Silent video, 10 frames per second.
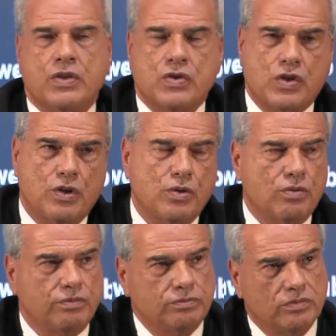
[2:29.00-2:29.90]

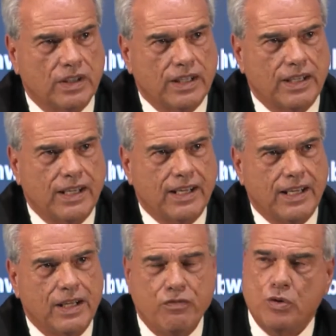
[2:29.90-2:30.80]
So
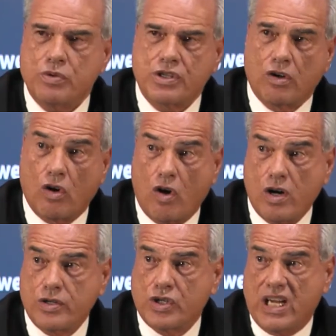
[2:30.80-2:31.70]
if there was a
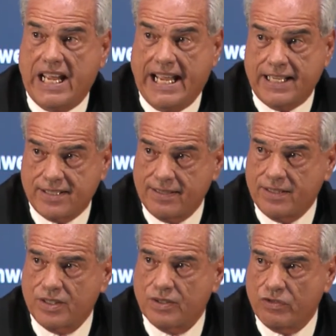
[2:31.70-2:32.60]
large
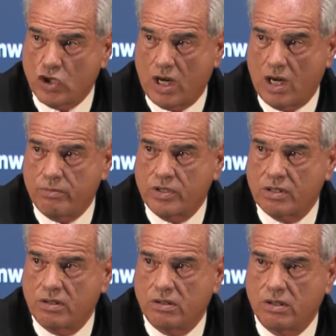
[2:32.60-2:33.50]
exodus of
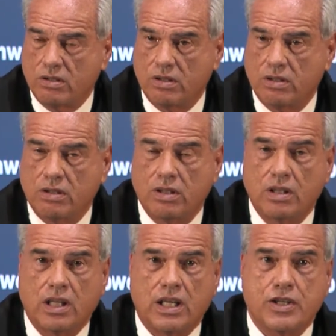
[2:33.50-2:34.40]
jobs
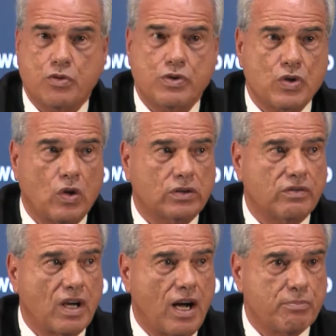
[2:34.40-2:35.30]
as a result
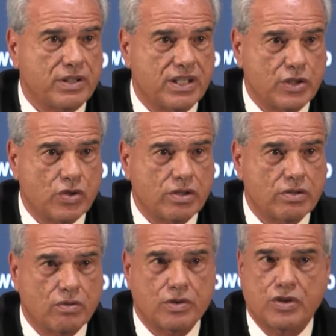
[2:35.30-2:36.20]
of
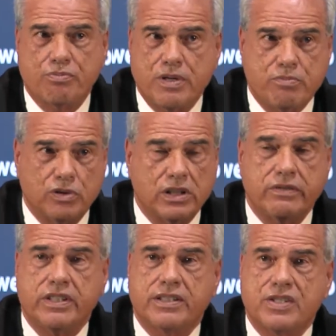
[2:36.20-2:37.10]
competition or just people
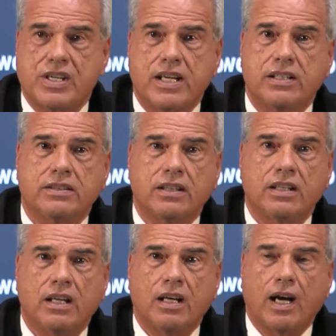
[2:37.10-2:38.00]
leaving the state,
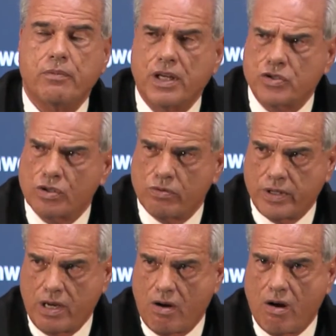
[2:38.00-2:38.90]
I'm not sure
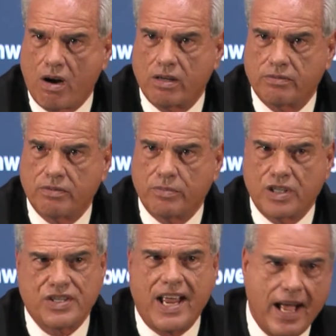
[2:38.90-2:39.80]
where they are,
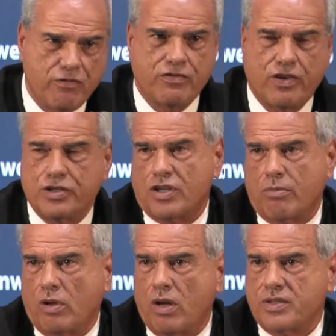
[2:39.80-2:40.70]
because half of our
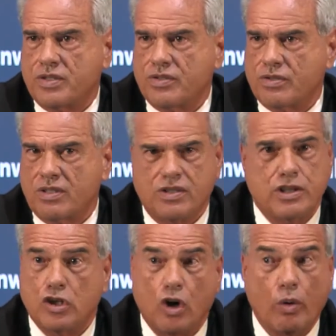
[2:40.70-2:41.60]
job losses
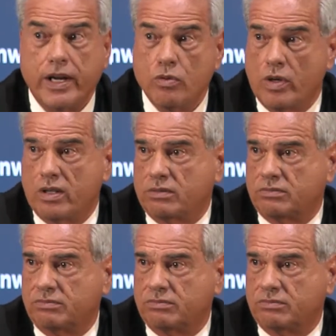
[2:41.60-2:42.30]
didn't go anywhere.